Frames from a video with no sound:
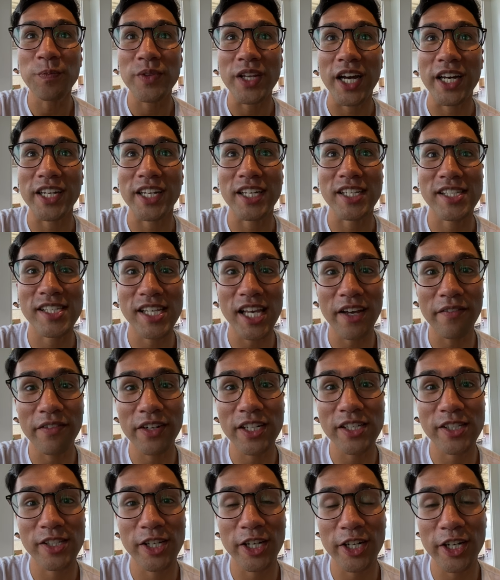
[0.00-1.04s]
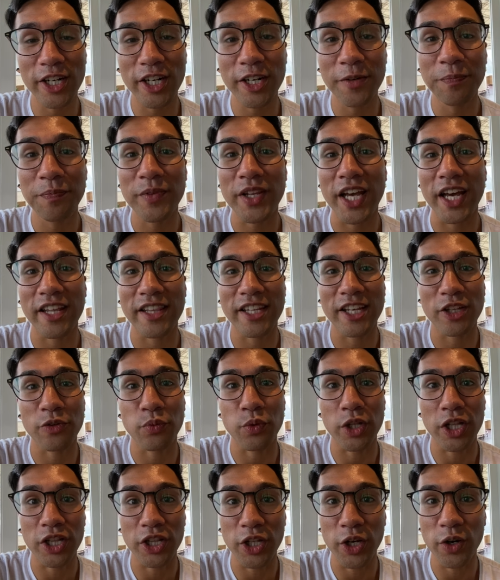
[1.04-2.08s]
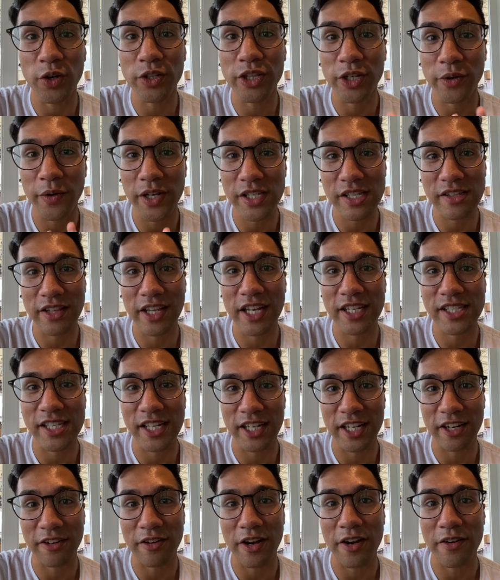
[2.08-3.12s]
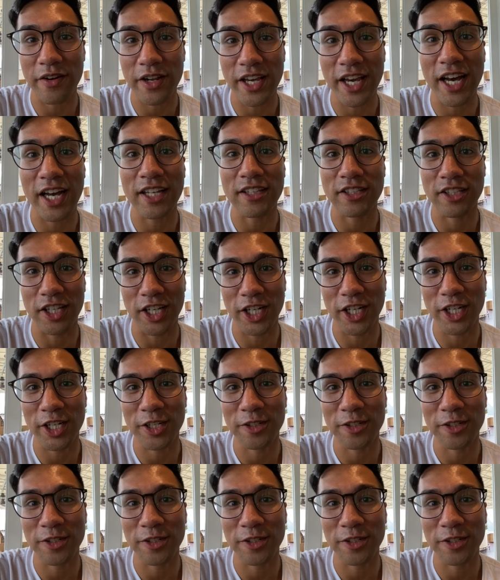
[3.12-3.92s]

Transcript: And at 7 is dinner, and then we'll know the rest of the itinerary at dinner.